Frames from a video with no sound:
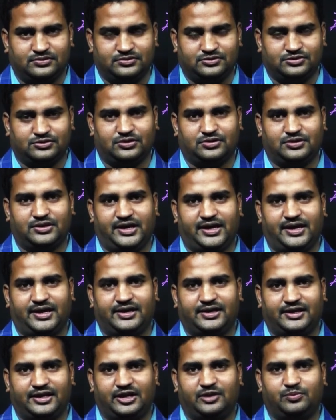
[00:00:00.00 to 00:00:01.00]
so
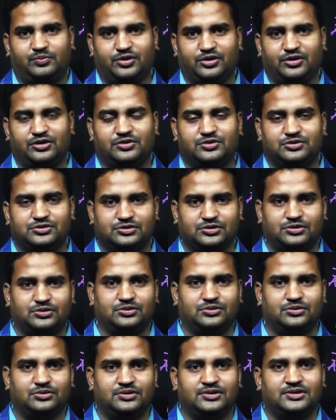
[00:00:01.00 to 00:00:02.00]
they reproduce
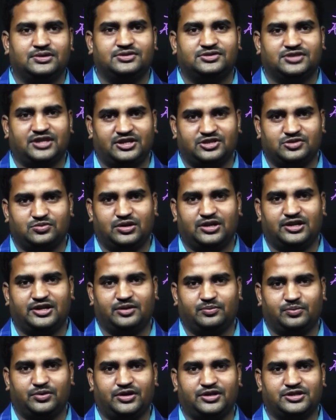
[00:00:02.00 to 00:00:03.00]
through sexual
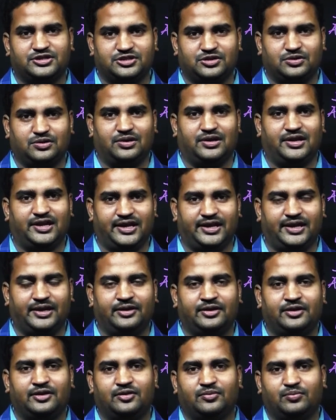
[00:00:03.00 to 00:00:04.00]
reproduction
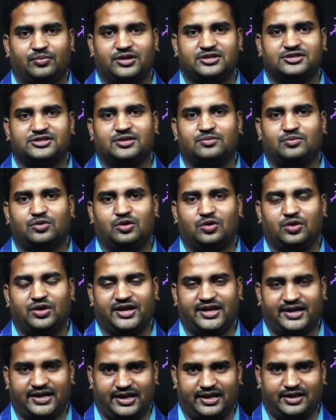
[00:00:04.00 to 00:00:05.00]
only, but some
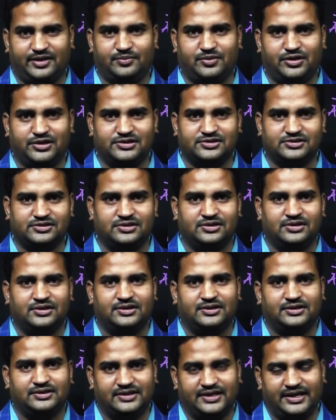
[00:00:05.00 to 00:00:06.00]
lower animals,
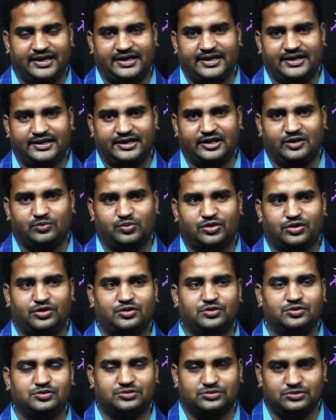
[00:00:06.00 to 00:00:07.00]
they can
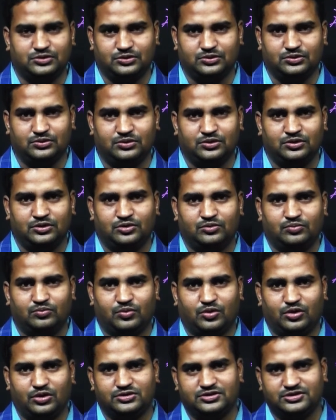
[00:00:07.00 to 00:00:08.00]
reproduce through
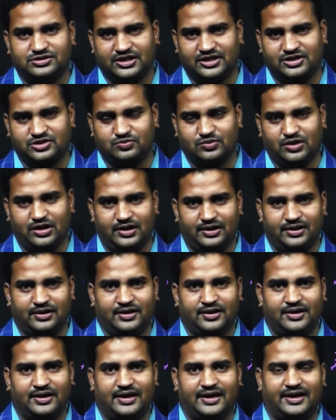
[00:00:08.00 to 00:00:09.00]
both
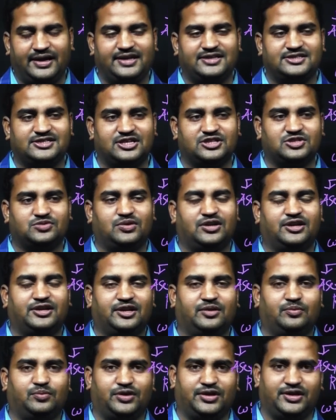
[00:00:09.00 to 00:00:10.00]
sexual and asexual
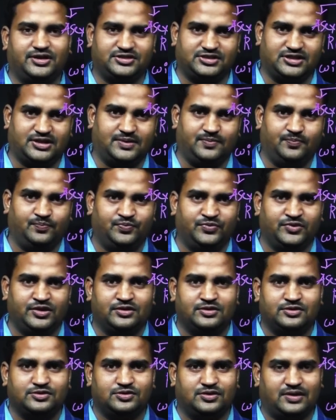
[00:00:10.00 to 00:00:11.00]
reproduction.
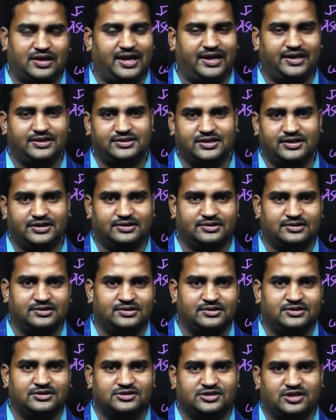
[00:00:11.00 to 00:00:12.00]
So like that,
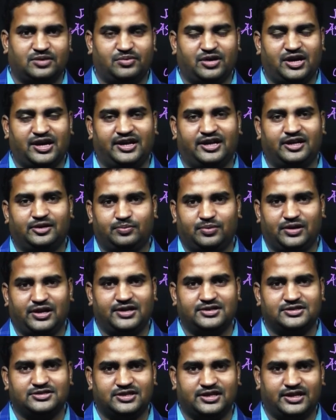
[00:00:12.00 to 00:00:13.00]
some higher
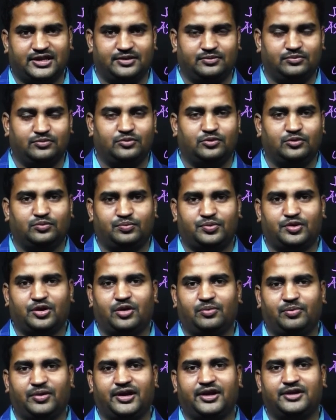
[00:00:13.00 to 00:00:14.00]
plants can
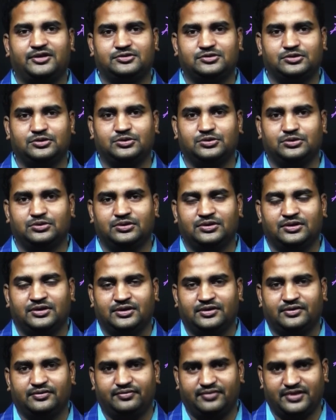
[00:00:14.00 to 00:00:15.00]
propagate through
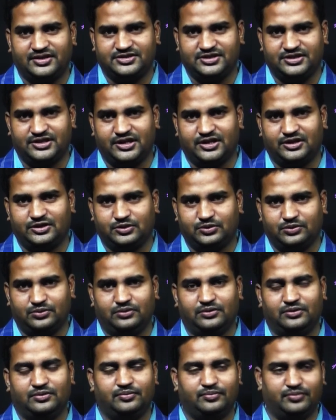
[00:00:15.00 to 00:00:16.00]
vegetative
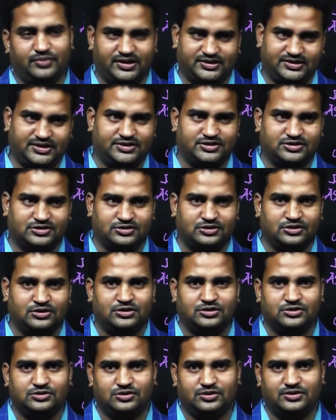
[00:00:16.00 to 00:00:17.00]
methods.
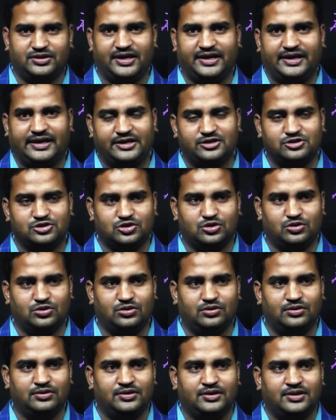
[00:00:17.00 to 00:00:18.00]
So they can
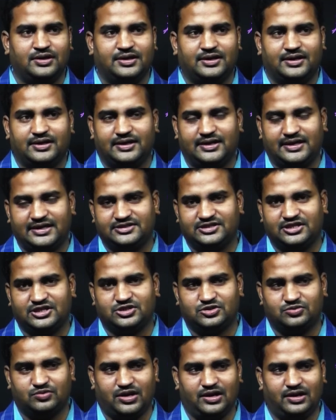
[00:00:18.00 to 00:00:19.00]
show
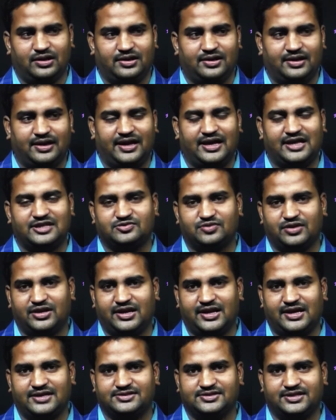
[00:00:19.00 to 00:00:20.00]
asexual as
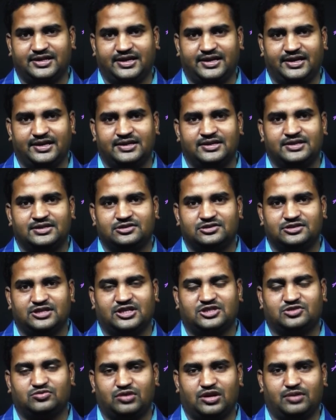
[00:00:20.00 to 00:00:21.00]
well as the
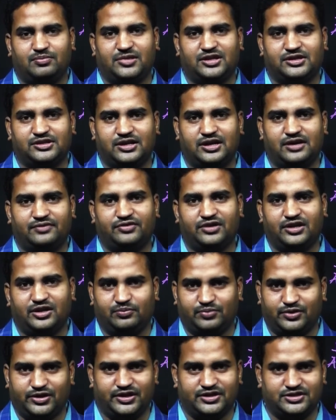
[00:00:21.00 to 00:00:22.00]
sexual method of
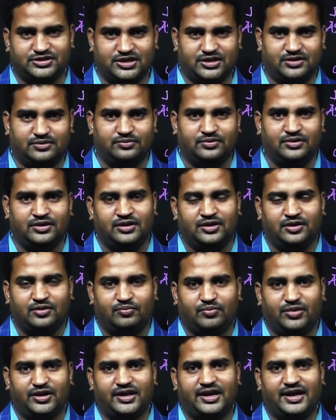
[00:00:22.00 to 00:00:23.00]
reproduction.
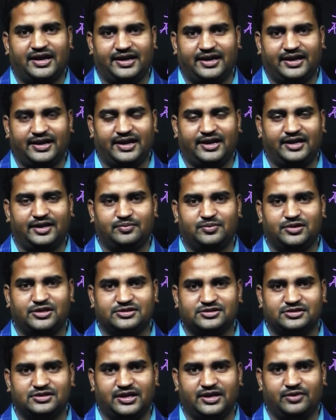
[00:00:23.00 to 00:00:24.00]
But higher
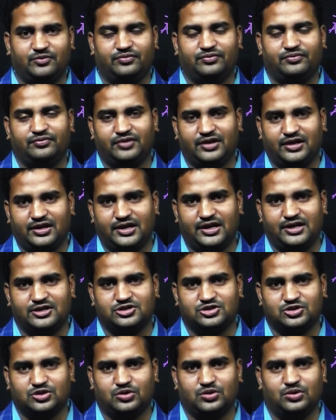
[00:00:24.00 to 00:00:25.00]
animals, they will
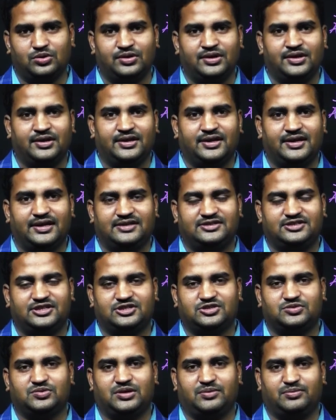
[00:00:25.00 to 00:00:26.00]
not show
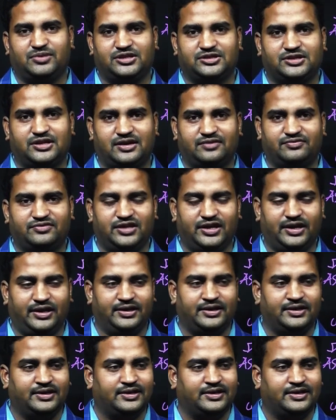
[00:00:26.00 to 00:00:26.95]
asexual method of the